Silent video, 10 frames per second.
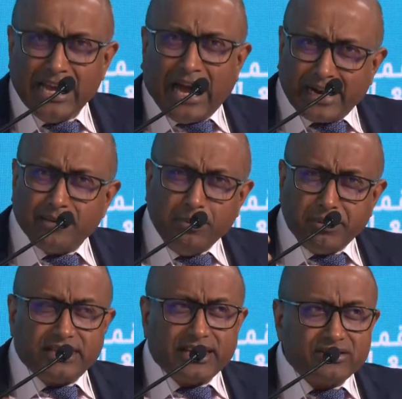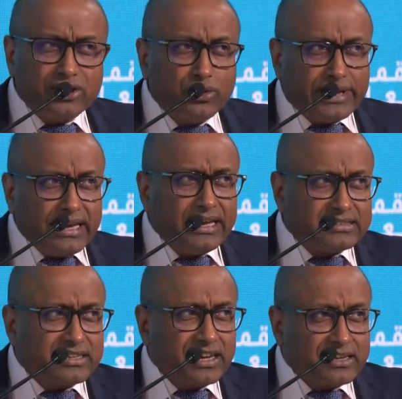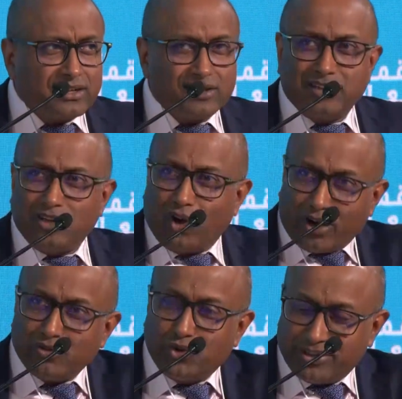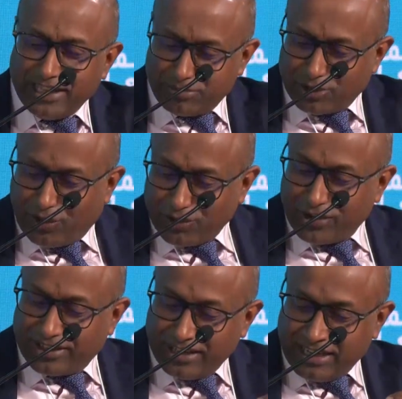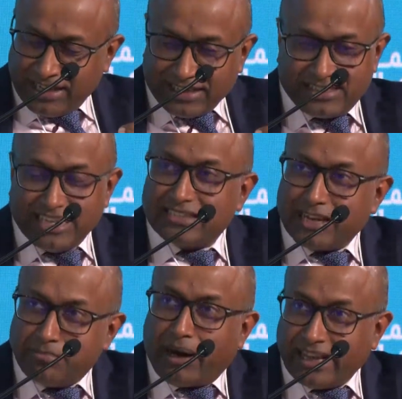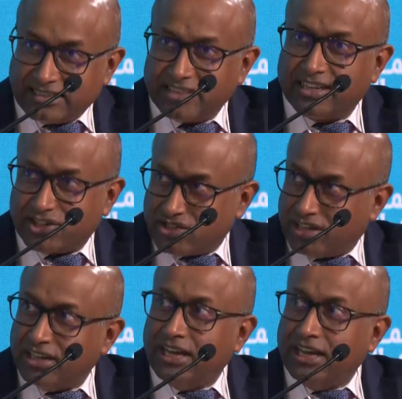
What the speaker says: And remember, there is, AI has created a lot of good things, but they also had things like bias detection.